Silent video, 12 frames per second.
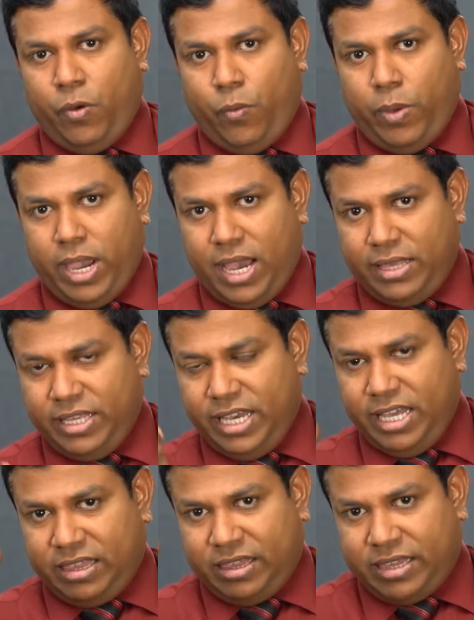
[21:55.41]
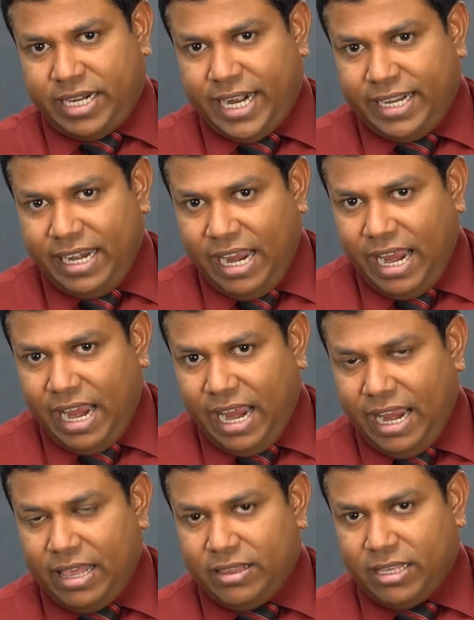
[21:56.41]
where the thread,
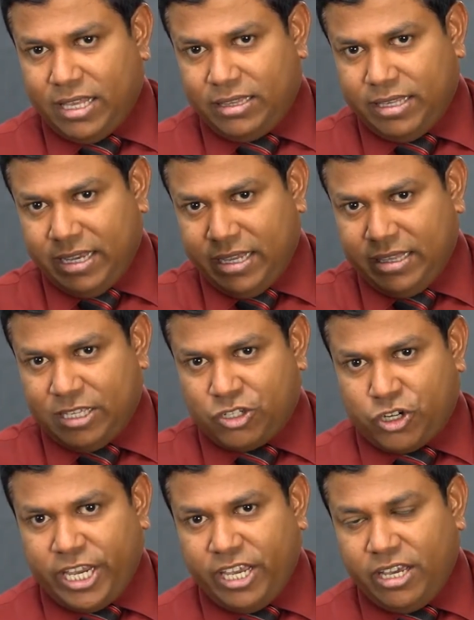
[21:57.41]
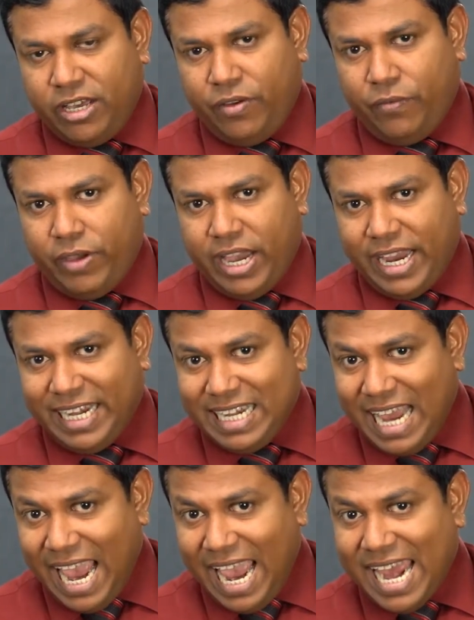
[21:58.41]
the string, where it
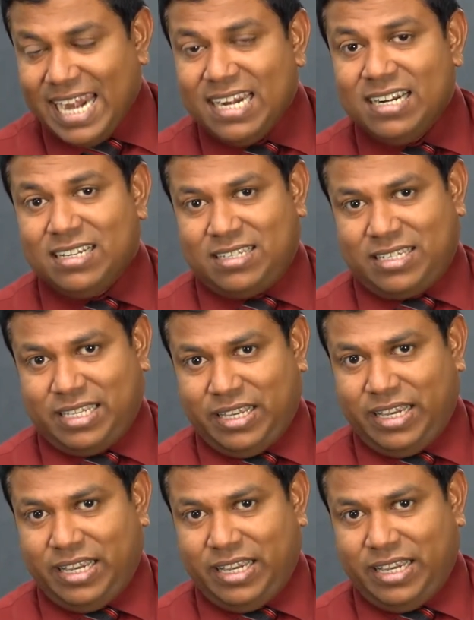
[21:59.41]
ends.